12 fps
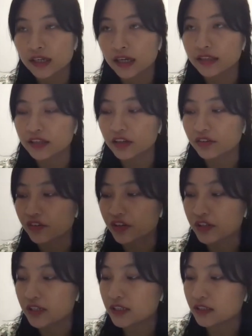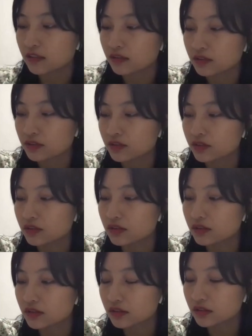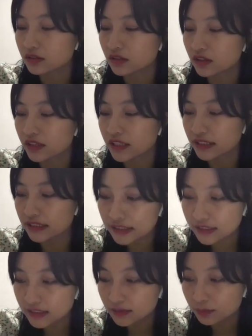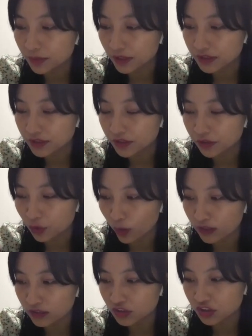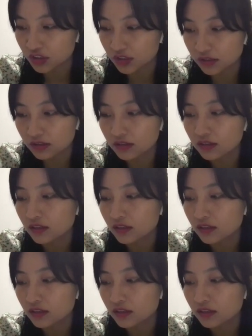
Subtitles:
I think, are very key to this particular question.